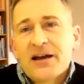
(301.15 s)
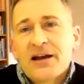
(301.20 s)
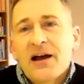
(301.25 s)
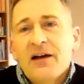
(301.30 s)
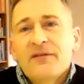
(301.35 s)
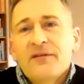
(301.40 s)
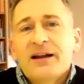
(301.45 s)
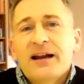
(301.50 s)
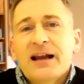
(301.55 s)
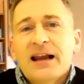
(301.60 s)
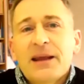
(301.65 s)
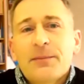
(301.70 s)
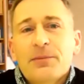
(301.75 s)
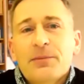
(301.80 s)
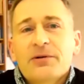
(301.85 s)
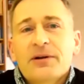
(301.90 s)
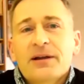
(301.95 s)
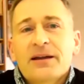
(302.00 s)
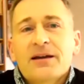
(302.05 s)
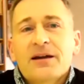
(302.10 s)
of
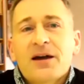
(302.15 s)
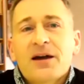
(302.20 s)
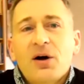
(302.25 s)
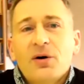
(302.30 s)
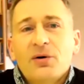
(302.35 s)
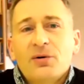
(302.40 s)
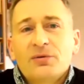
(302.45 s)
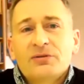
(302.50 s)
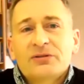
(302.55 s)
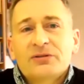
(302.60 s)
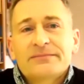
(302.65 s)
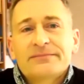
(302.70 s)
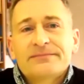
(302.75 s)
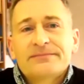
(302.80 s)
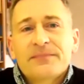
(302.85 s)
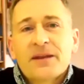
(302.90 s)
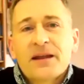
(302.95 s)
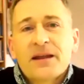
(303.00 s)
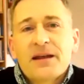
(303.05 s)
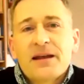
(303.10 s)
glimmering gold.
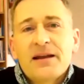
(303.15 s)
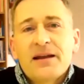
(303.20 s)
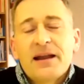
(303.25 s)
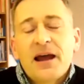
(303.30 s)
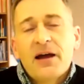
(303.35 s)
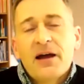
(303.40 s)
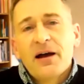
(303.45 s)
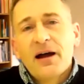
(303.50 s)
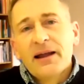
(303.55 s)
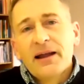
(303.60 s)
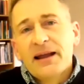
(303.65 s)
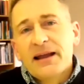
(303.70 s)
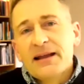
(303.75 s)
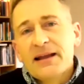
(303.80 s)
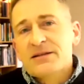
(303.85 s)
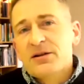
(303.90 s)
Now, it's not